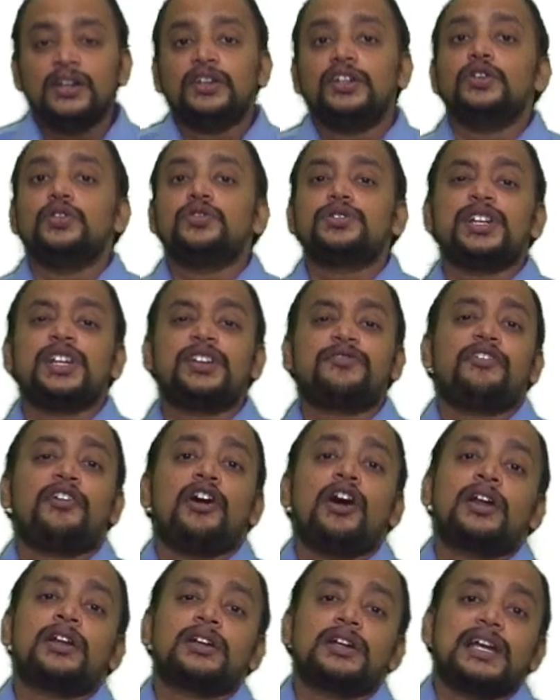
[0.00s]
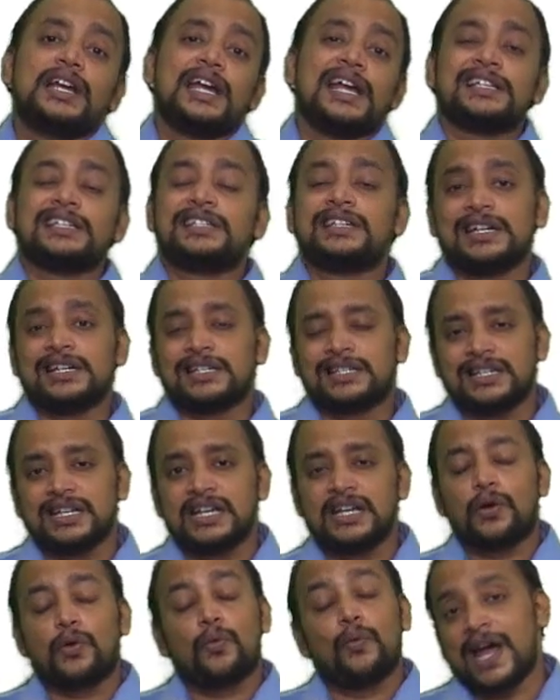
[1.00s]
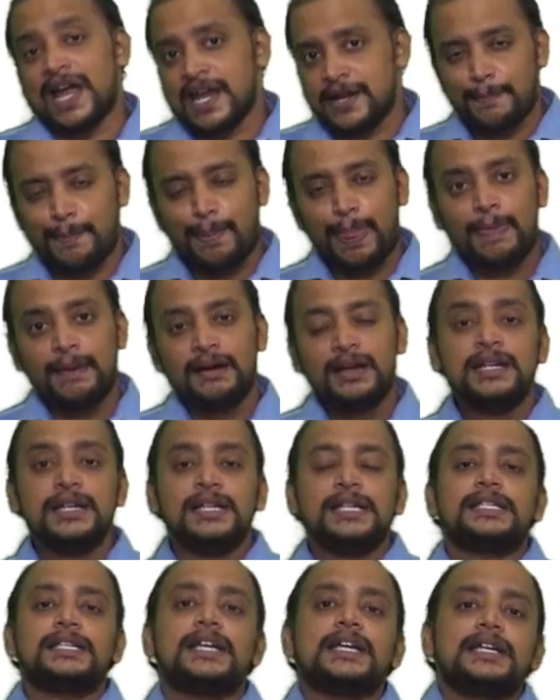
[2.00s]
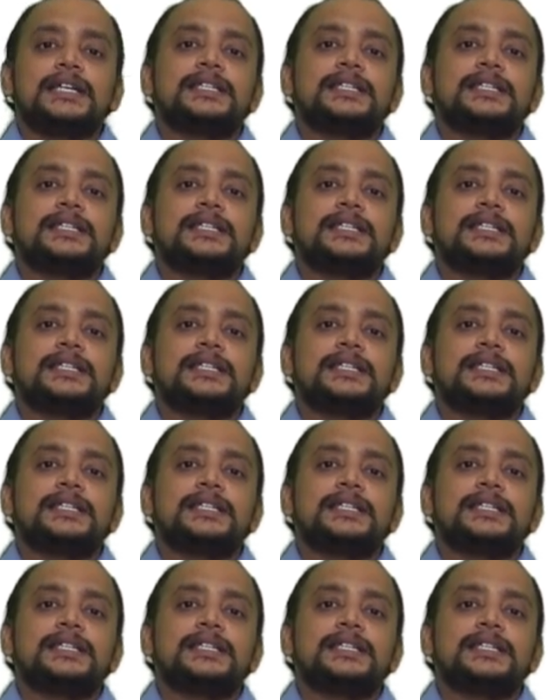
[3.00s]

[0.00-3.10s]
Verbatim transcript: Use it for SGST. Why? See,